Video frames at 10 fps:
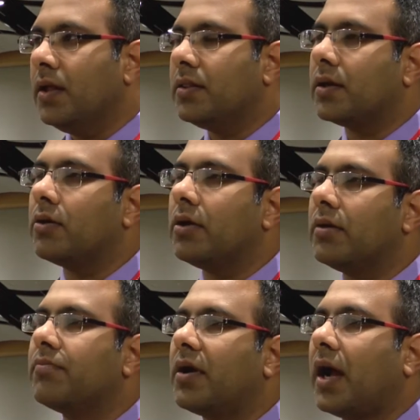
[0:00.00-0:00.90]
The
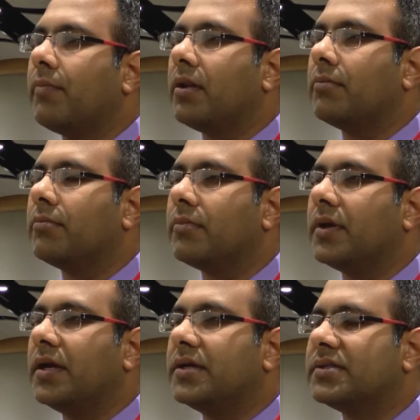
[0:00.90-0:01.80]
growing problem
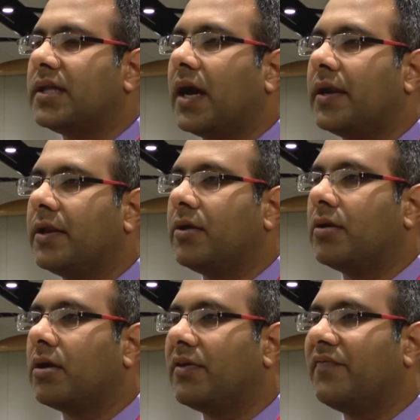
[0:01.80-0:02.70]
is that, you know,
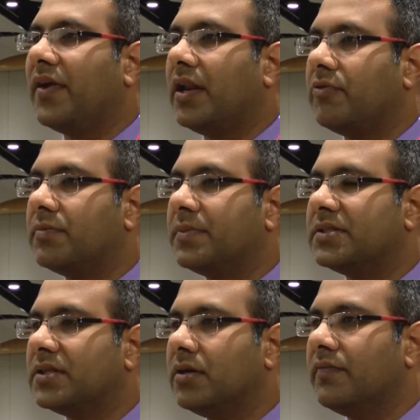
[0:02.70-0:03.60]
heart failure with
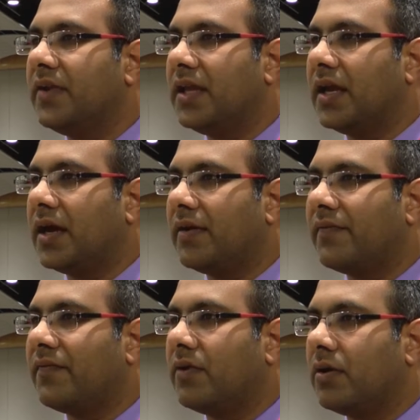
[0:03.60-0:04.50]
preserved EF,
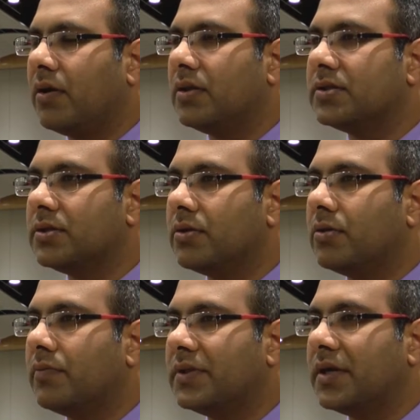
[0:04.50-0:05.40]

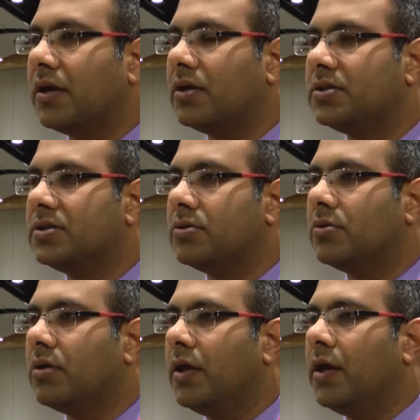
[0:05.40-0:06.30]
also with regards
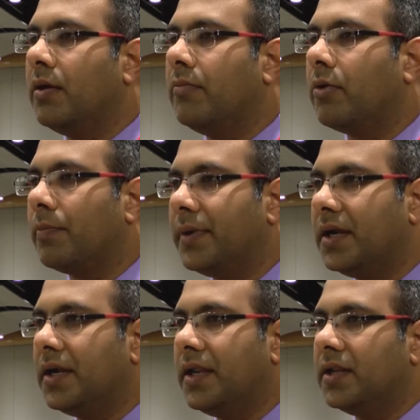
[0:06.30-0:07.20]
to
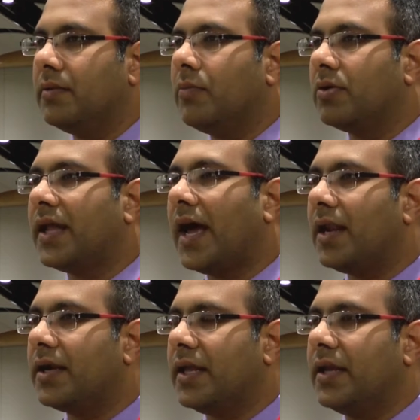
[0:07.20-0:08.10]
morbidity and the
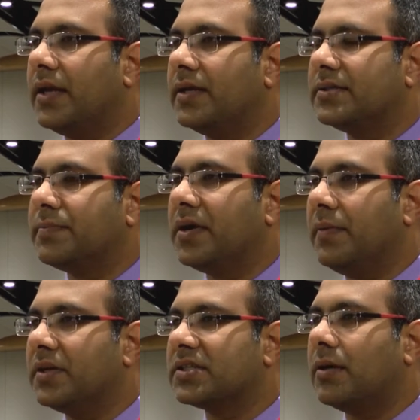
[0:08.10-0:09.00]
mortality, is pretty
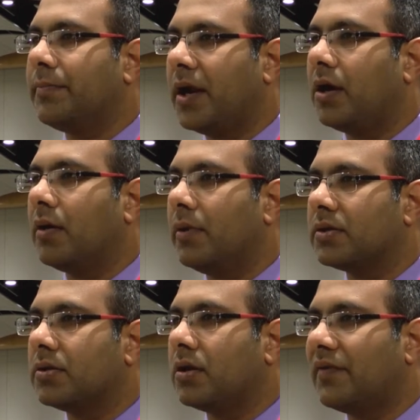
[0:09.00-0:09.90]
much comparable
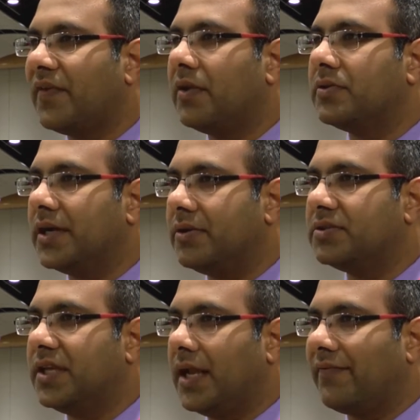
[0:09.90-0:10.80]
to heart failure with
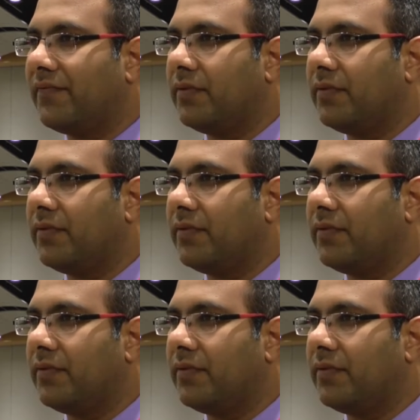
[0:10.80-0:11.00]
reduced EF.